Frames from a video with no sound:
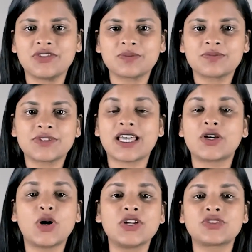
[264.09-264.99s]

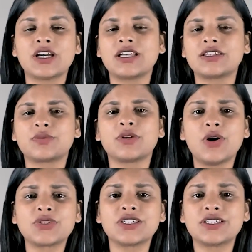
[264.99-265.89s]
psychology,
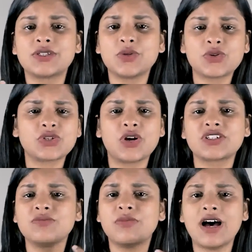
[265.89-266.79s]
anthropology, sociology,
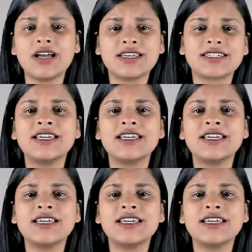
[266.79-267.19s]
marketing,